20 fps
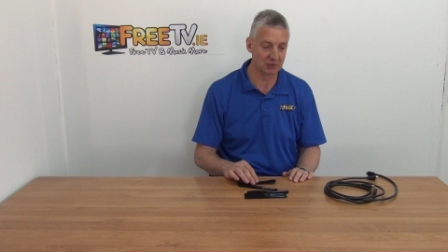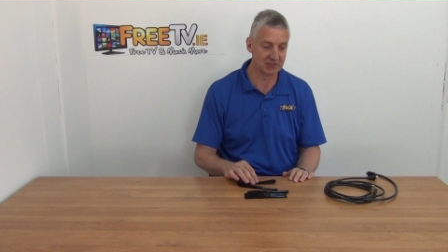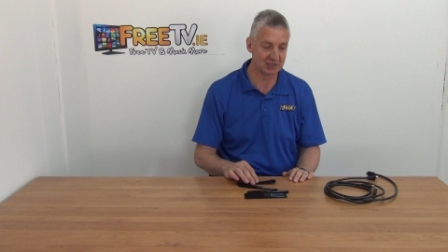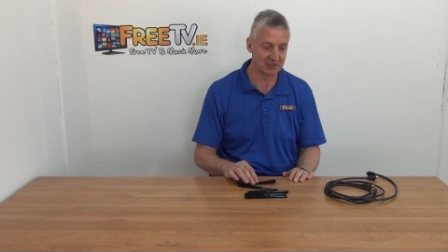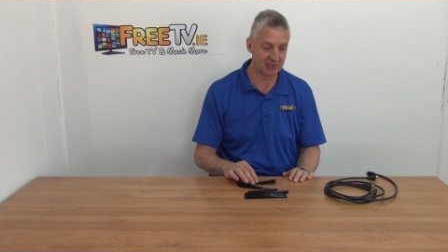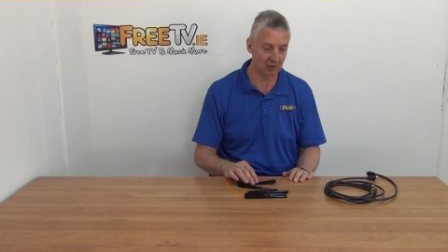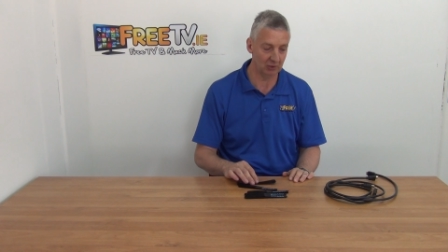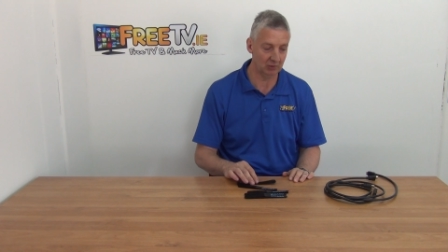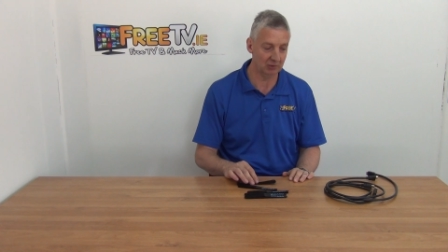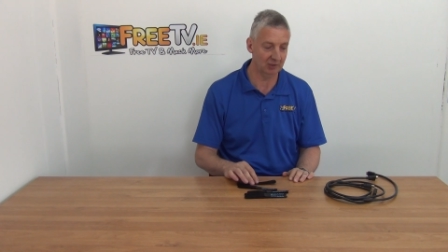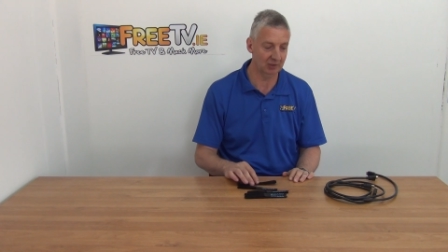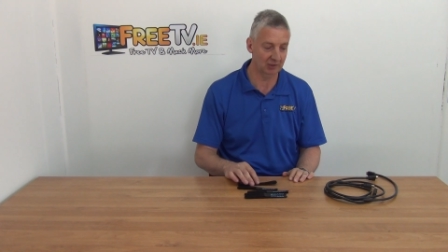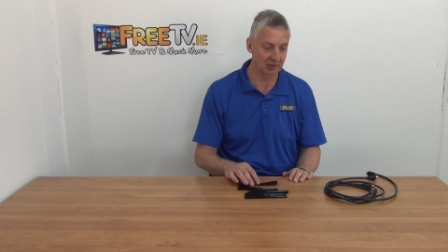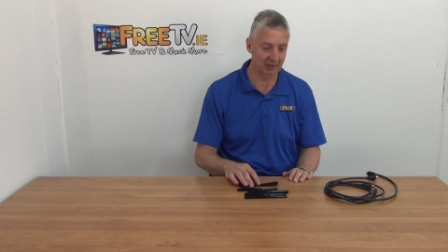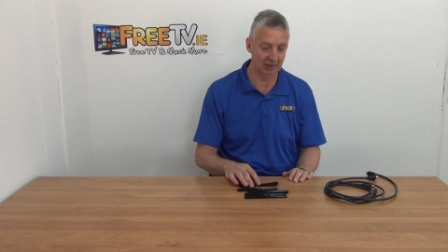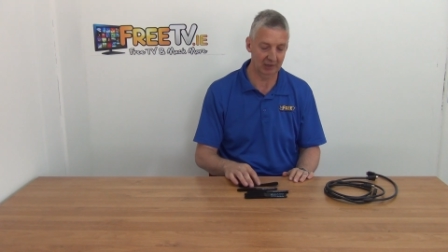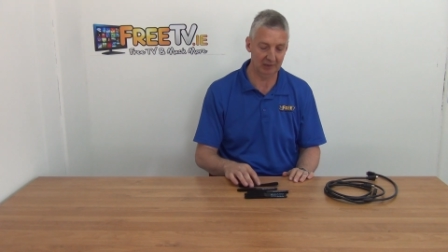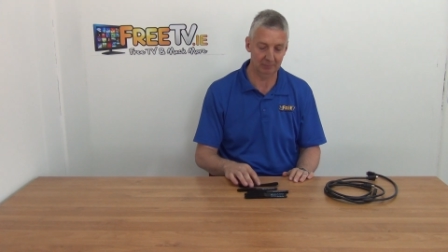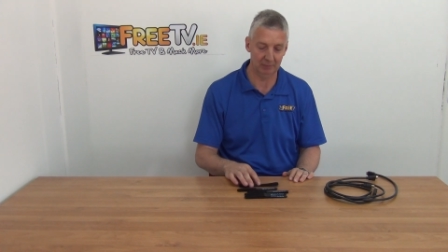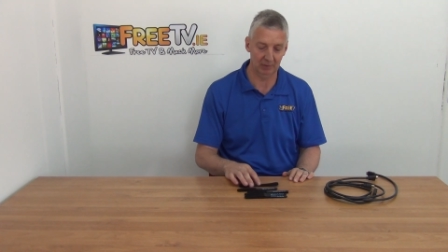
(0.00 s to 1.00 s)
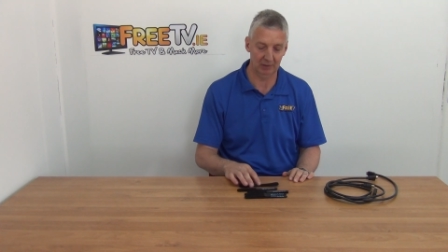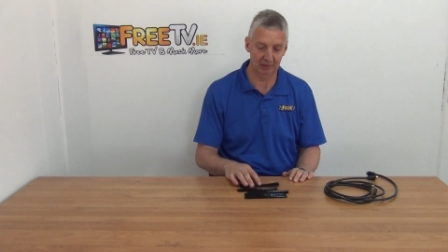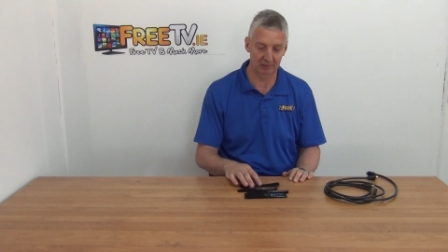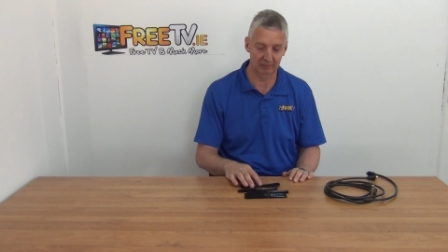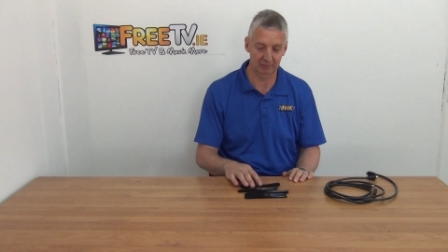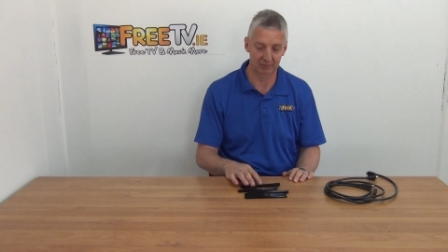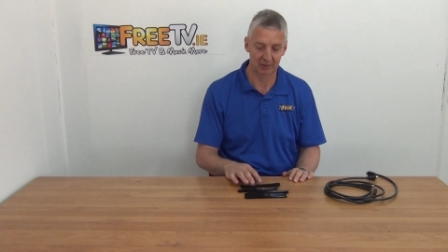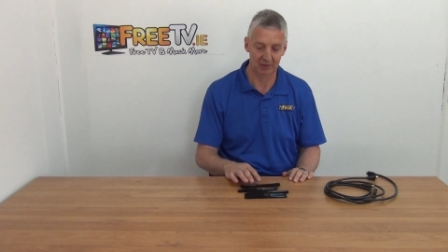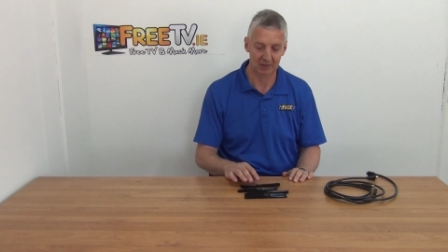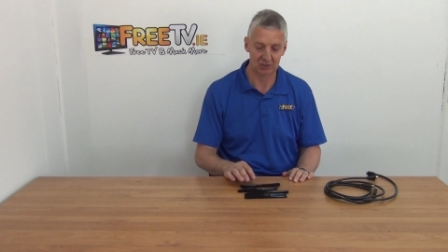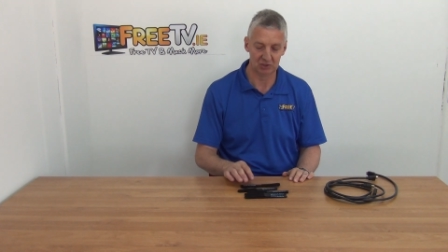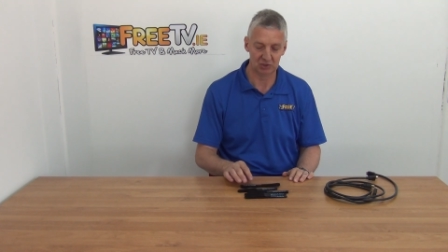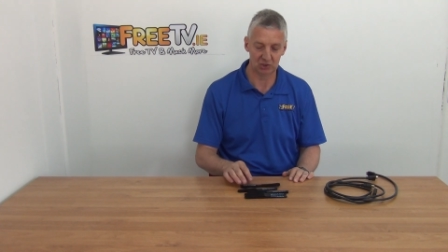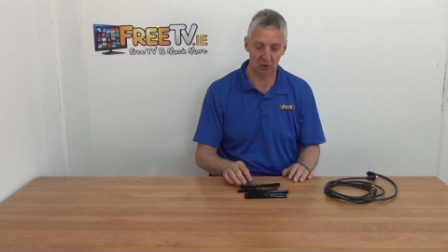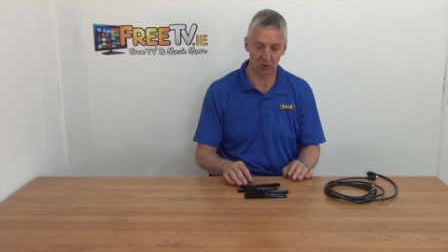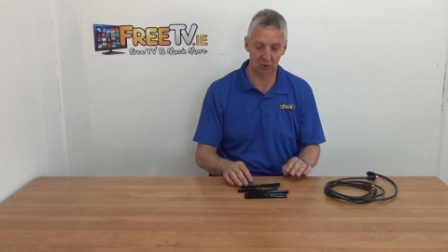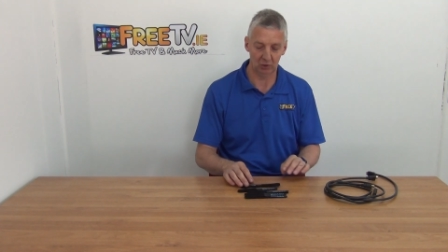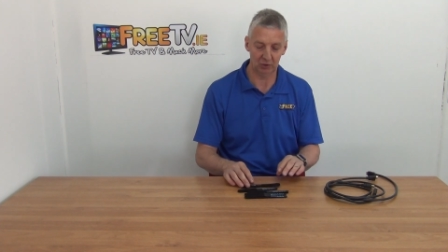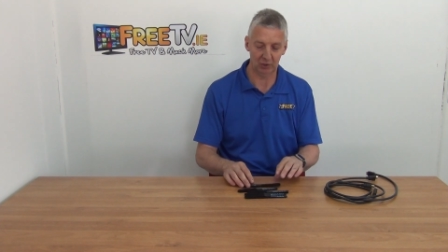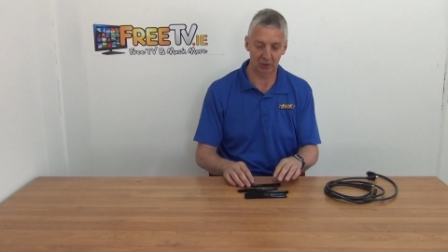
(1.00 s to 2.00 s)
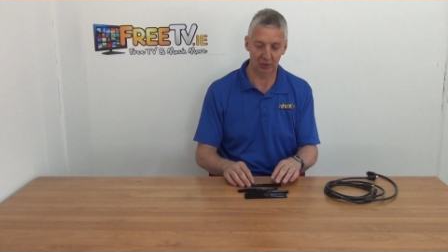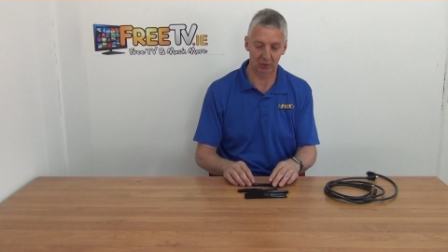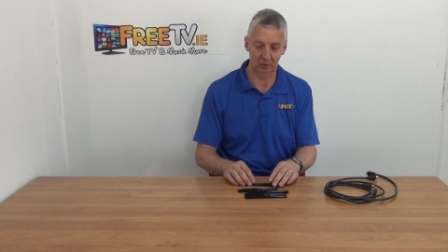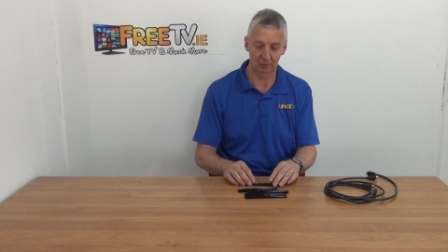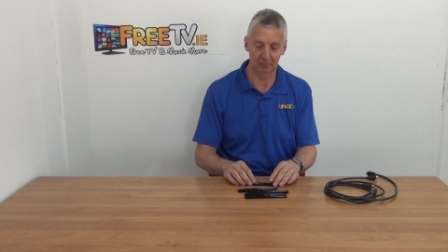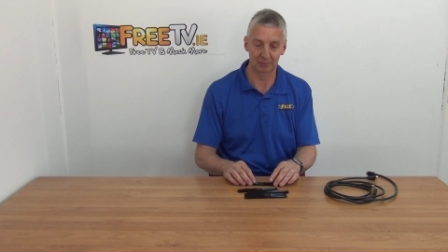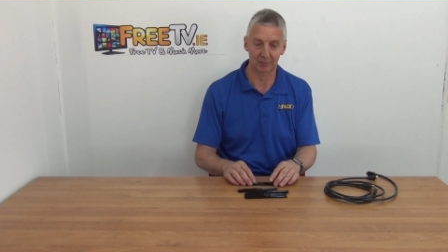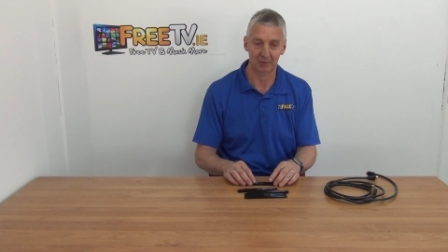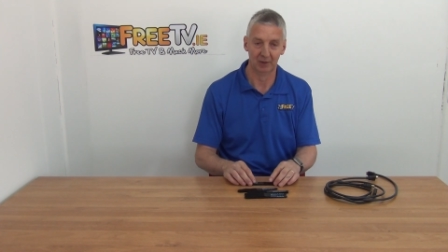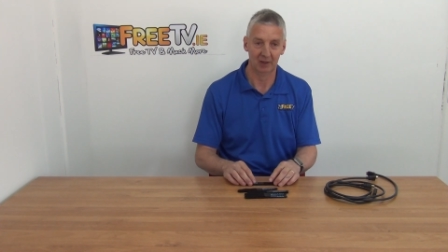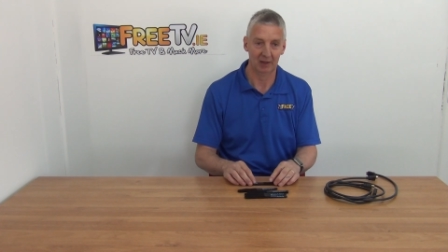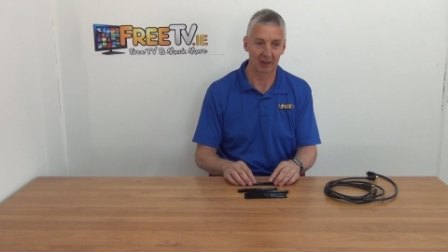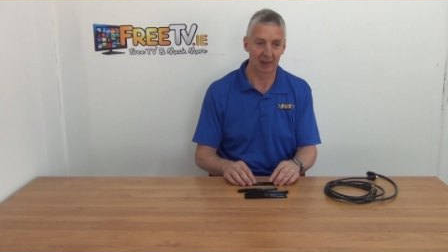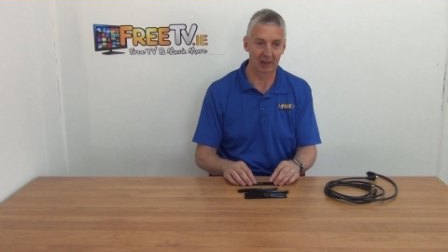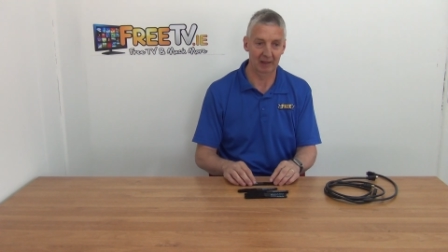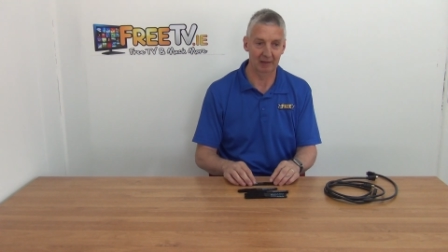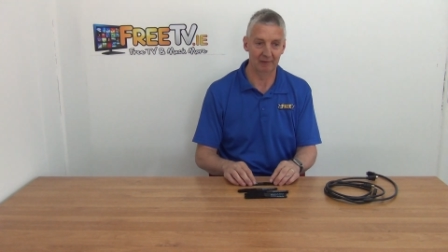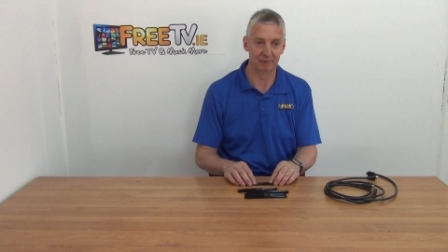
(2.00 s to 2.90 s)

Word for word: certain type of short-term uh,